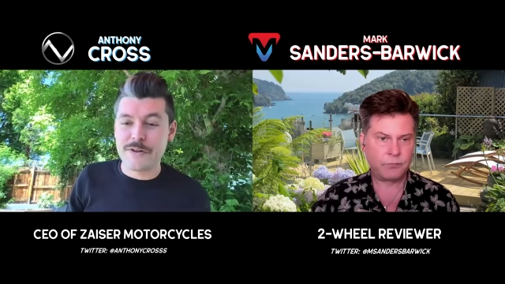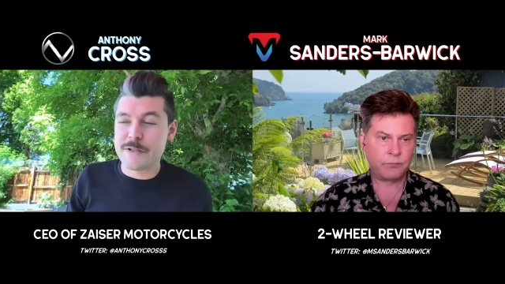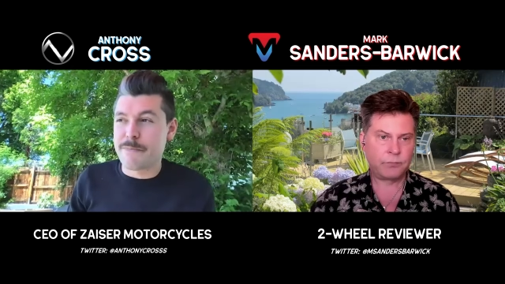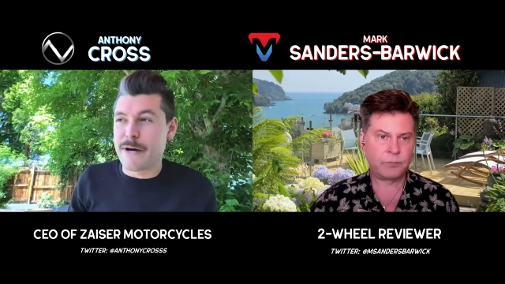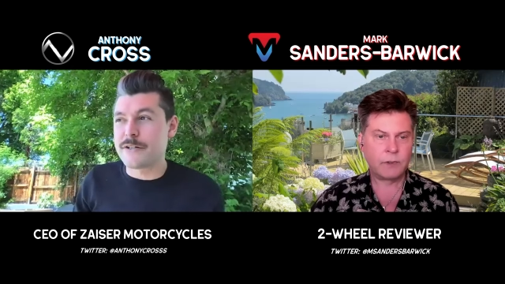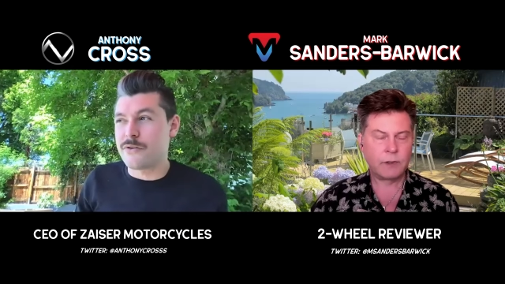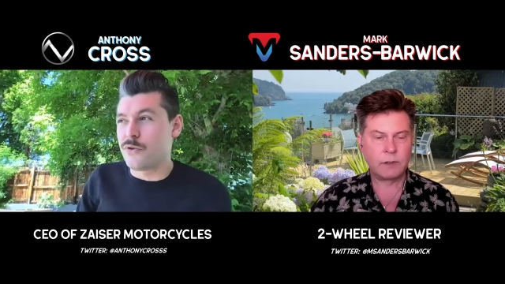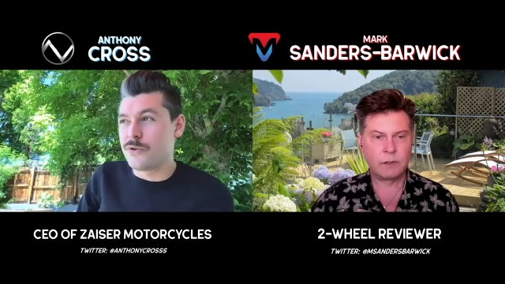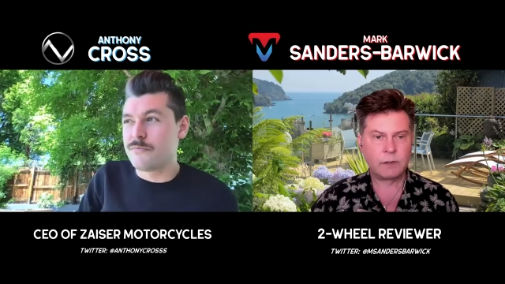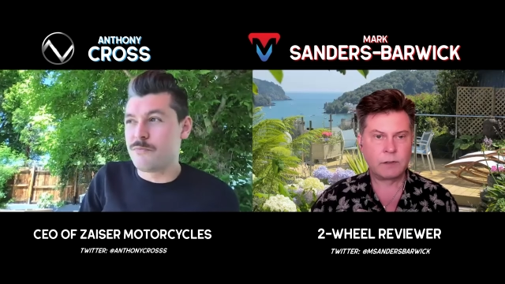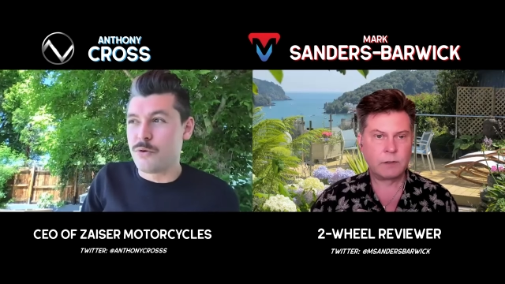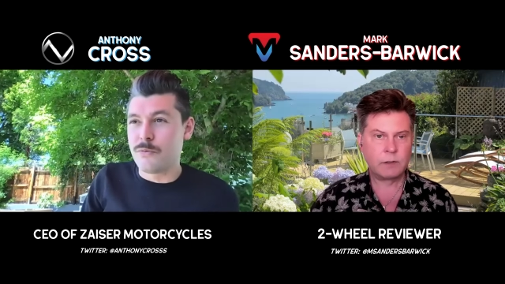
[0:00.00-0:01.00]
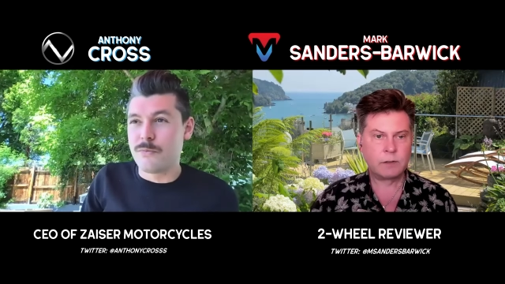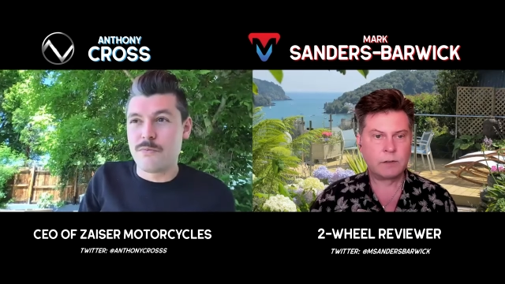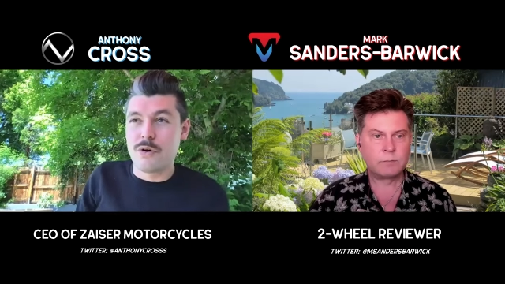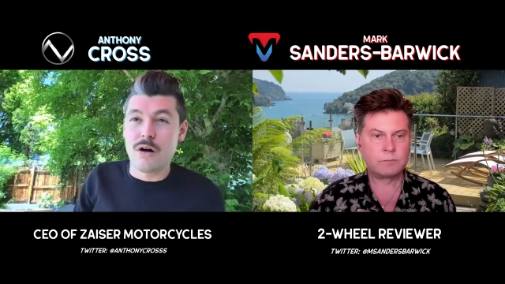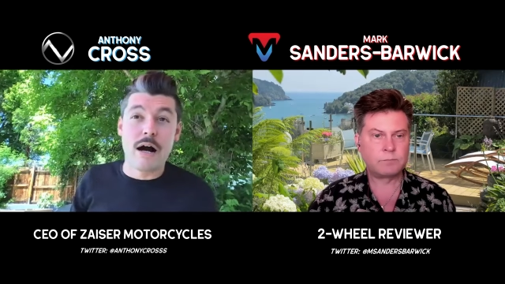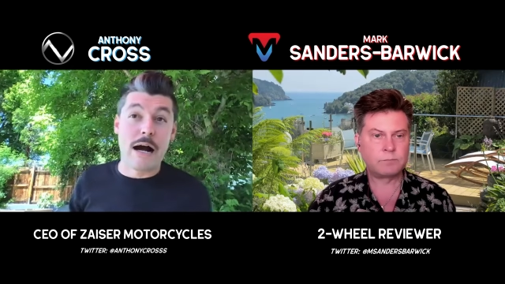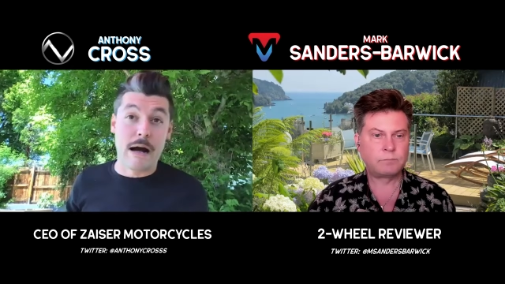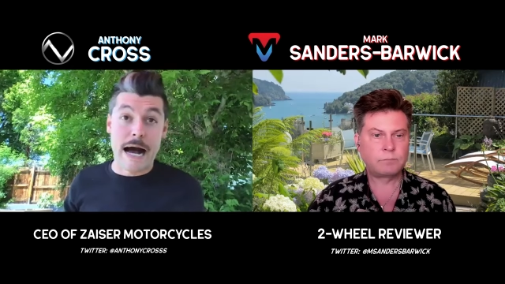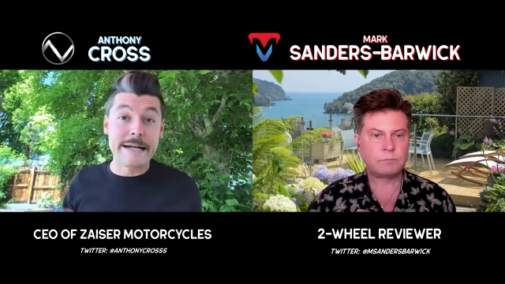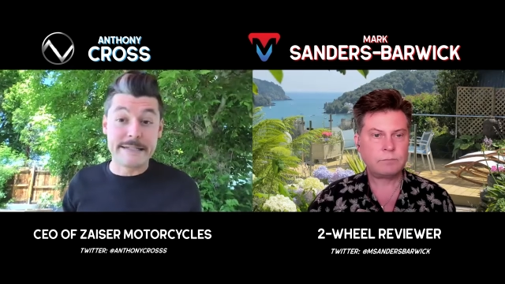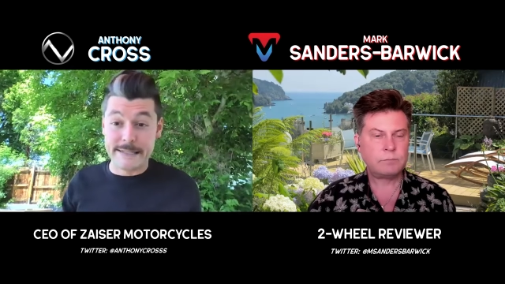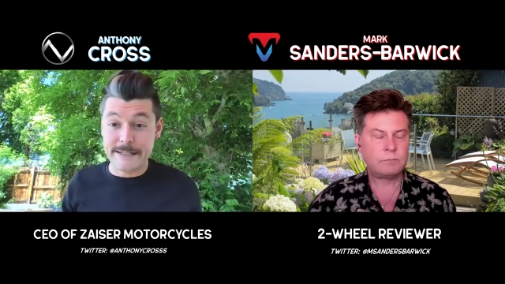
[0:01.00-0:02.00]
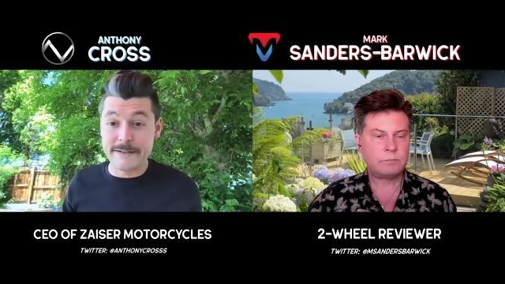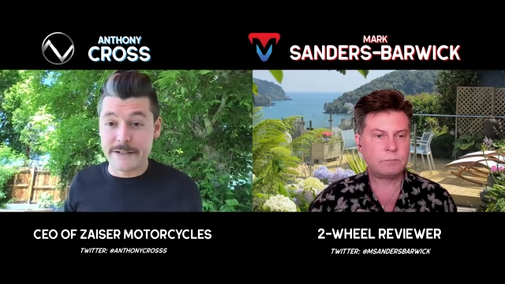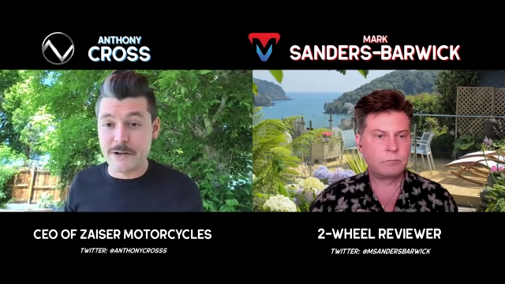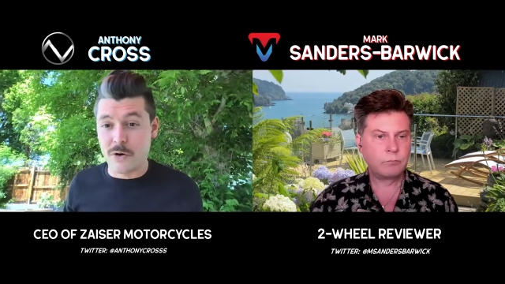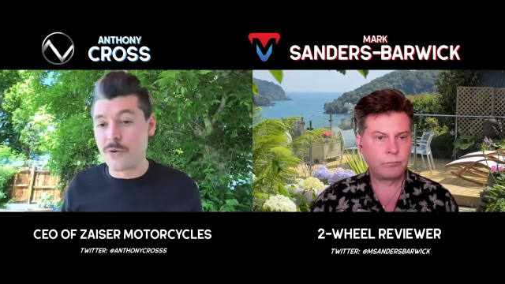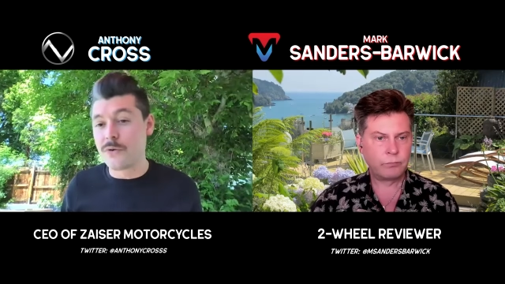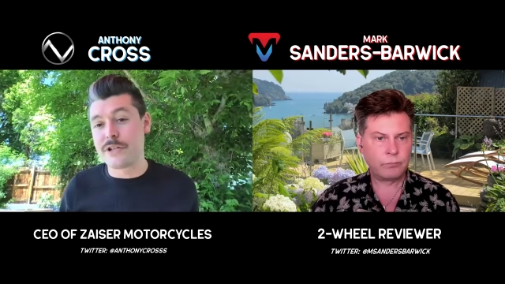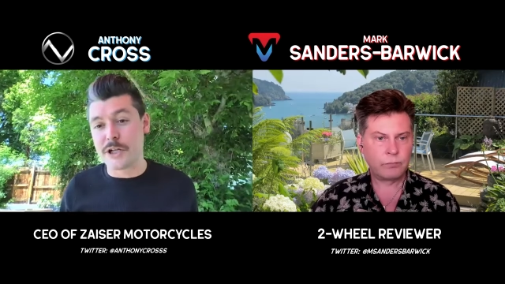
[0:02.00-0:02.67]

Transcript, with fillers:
Speaker 1: these bikes hold will will ideally hold